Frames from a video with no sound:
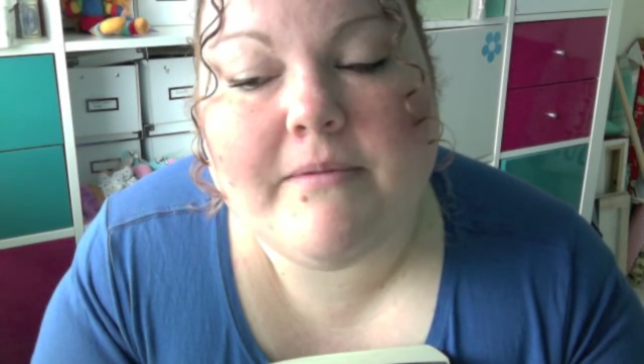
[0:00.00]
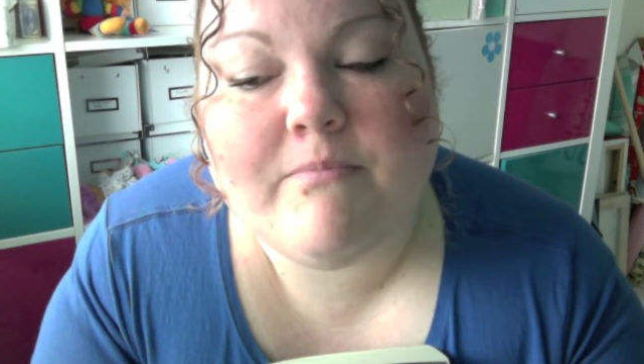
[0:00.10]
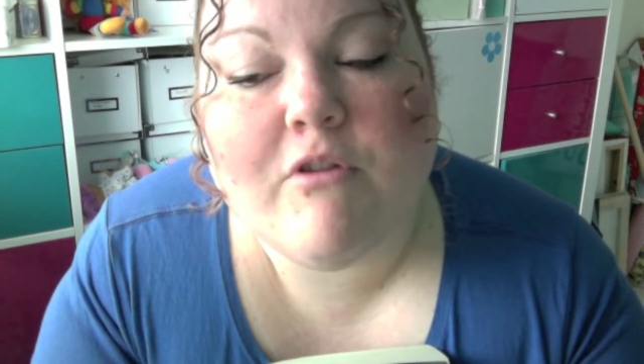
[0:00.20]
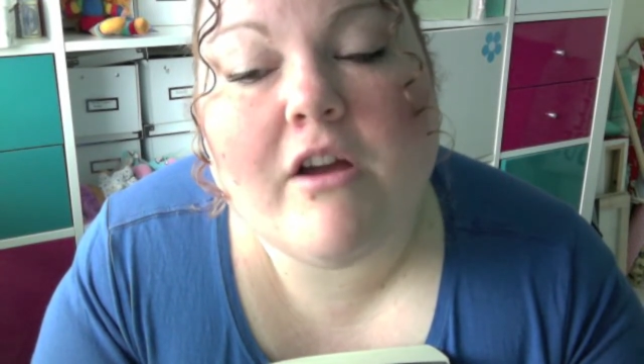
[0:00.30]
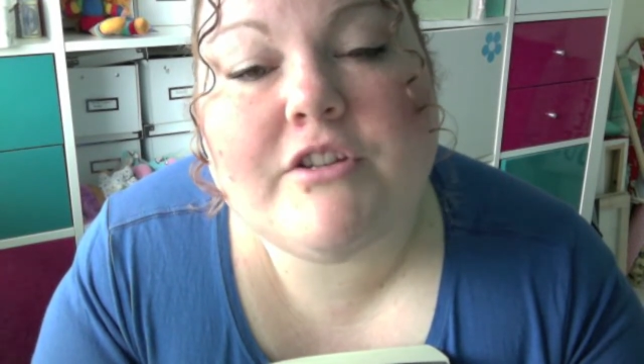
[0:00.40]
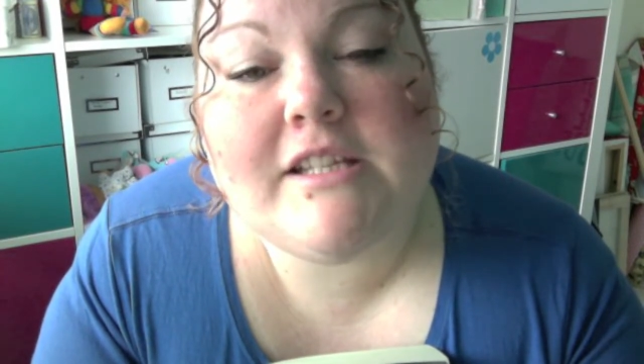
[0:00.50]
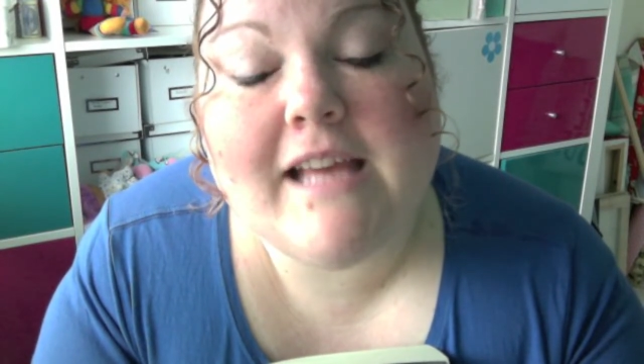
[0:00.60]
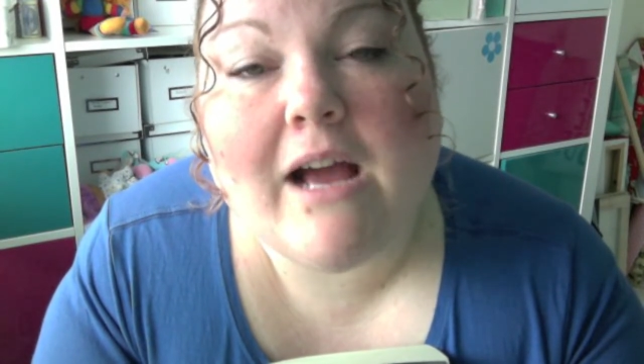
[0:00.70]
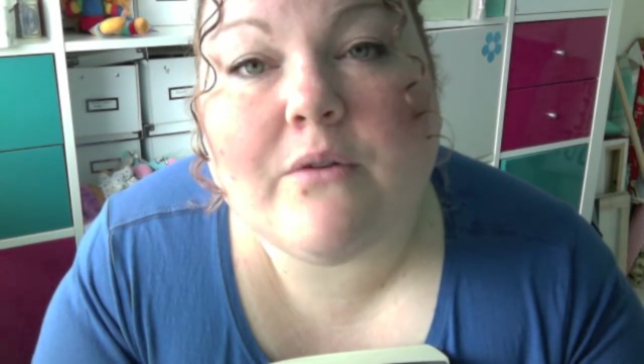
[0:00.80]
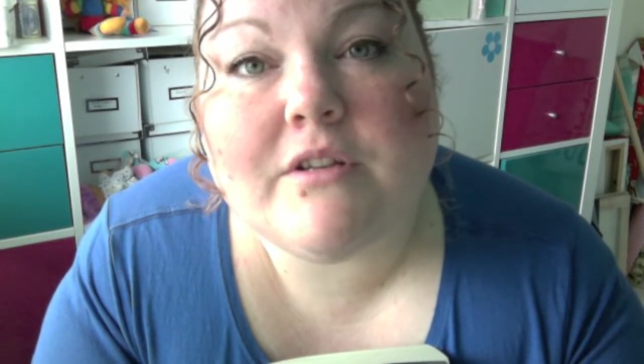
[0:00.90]
branches
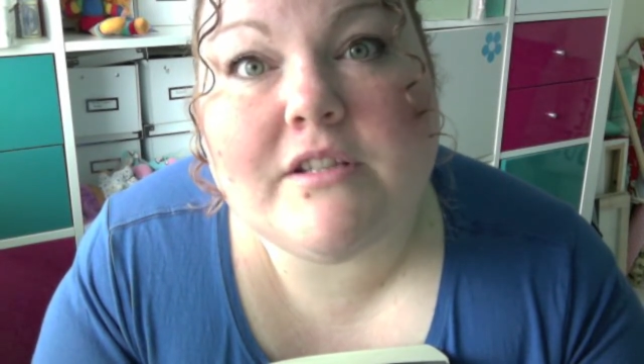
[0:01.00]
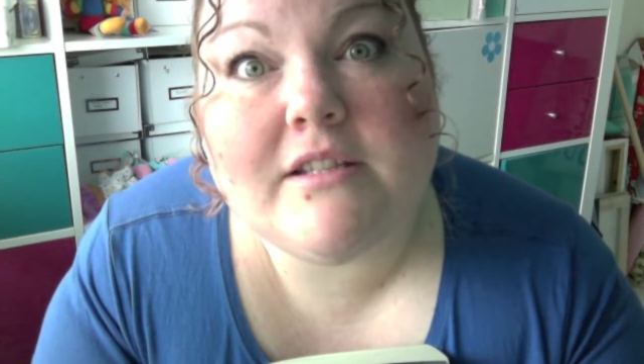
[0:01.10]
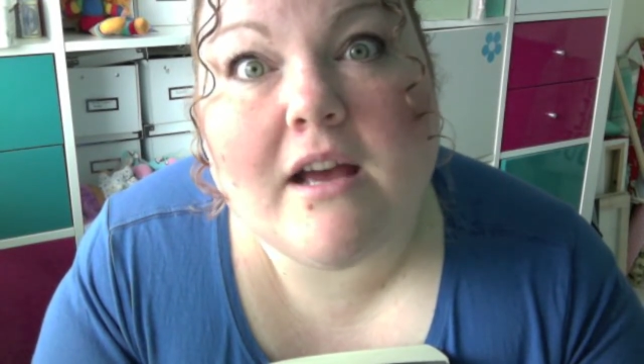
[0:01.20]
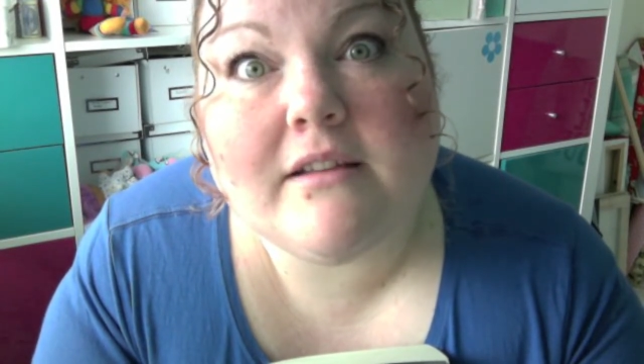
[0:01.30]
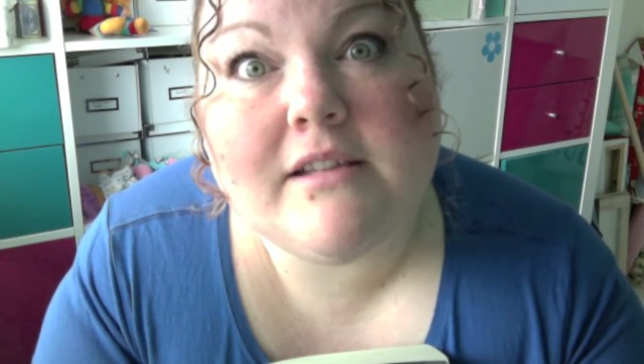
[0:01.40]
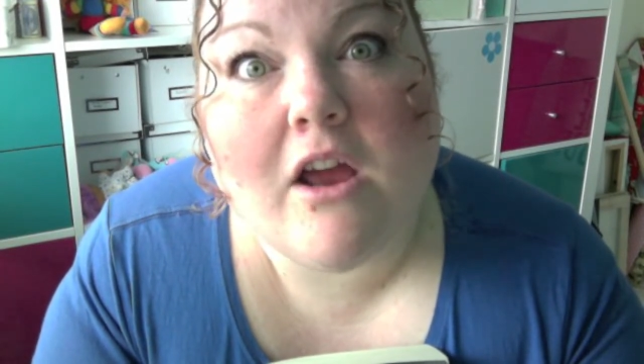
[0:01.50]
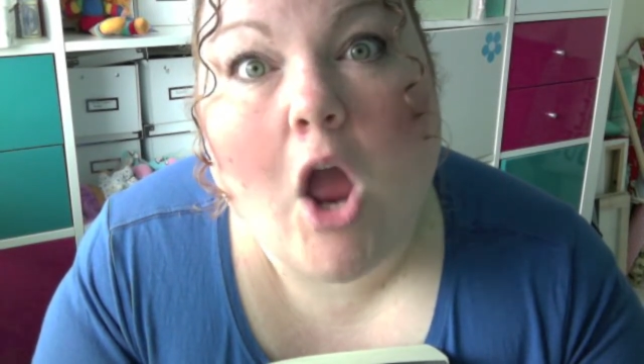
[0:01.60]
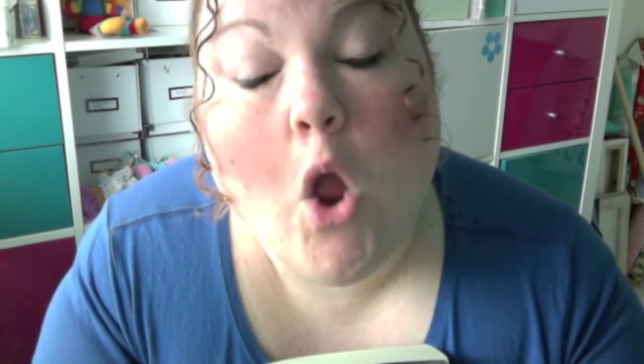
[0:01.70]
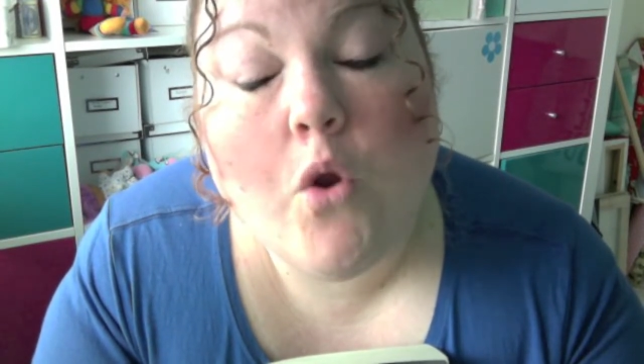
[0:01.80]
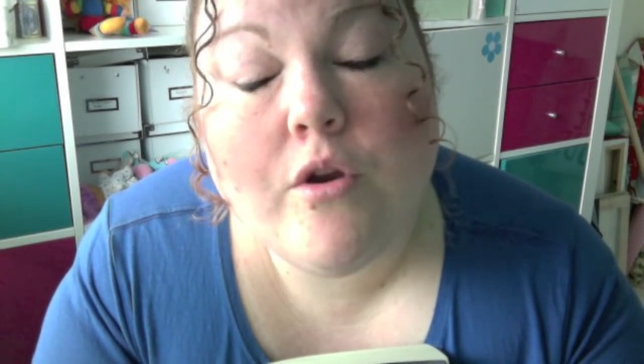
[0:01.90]
out and starts her
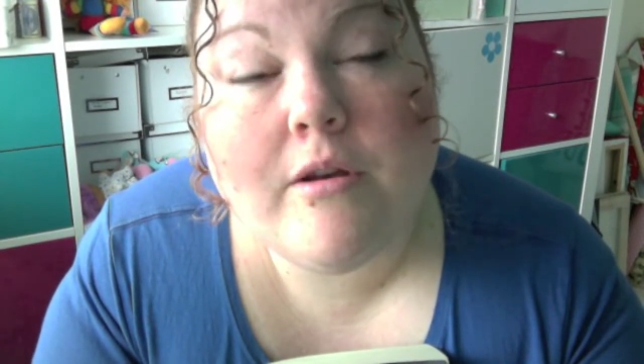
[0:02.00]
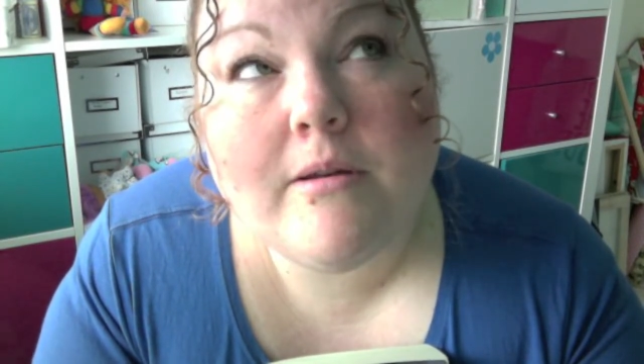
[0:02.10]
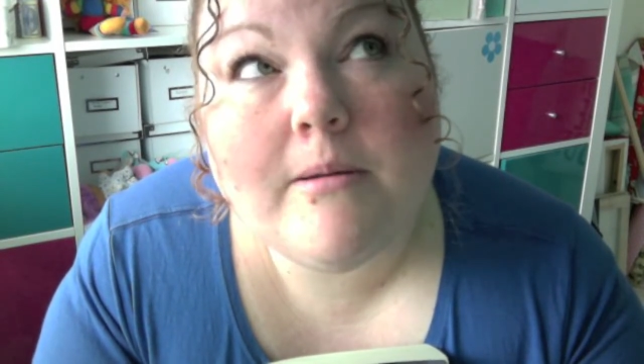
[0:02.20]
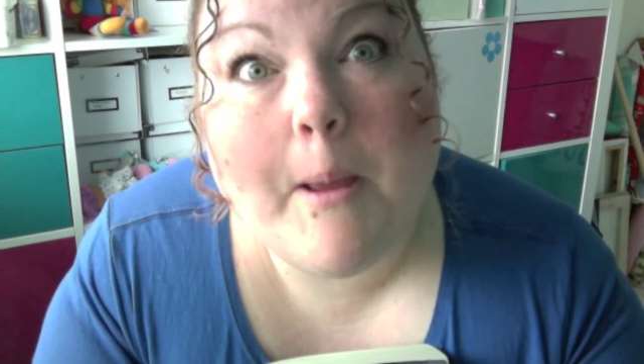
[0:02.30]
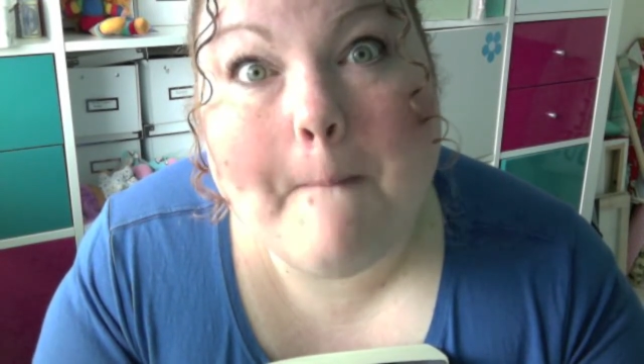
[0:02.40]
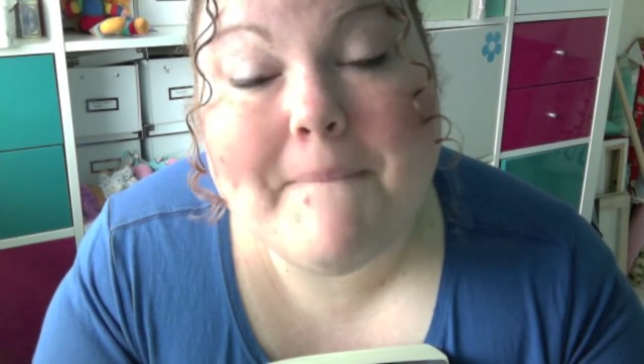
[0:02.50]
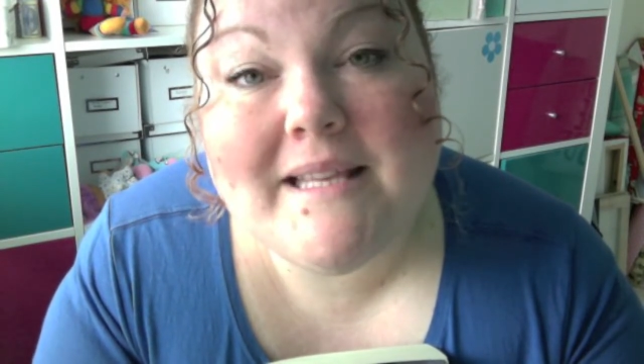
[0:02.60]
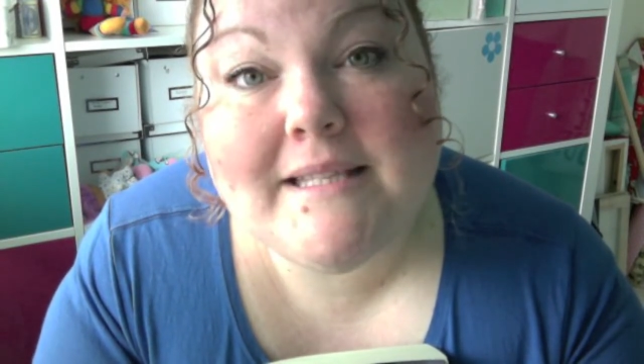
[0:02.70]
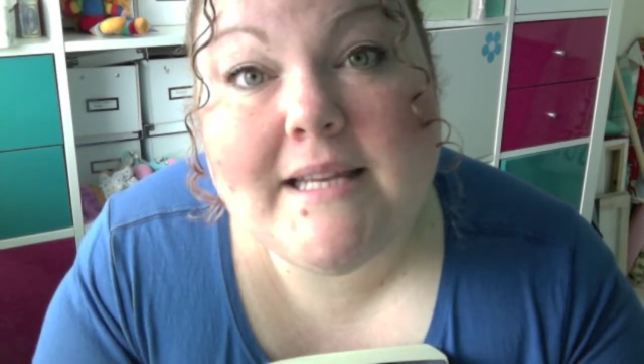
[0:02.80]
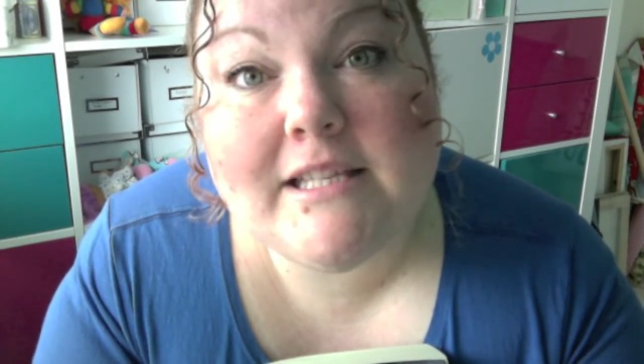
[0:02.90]
own
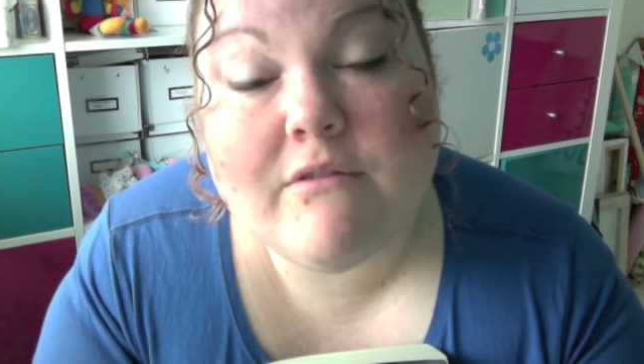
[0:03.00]
business,